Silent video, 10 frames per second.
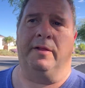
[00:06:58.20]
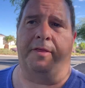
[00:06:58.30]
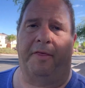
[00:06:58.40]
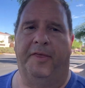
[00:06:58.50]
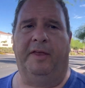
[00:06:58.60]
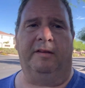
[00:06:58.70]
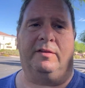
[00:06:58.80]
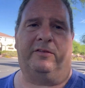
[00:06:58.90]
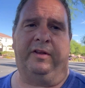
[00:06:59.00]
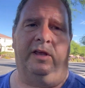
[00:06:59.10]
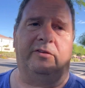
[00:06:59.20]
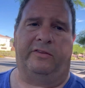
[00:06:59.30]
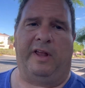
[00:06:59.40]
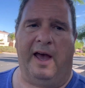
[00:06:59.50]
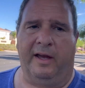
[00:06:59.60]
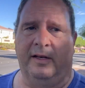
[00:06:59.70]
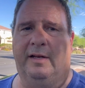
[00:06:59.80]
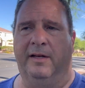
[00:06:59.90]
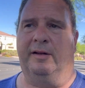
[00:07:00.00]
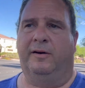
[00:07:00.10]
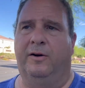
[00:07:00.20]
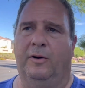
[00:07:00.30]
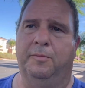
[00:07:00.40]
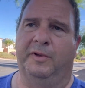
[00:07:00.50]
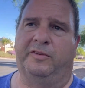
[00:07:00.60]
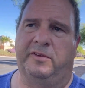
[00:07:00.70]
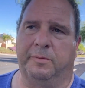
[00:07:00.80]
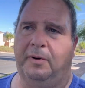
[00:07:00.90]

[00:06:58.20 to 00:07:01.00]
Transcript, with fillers: the thing that stays stagnant in a home is the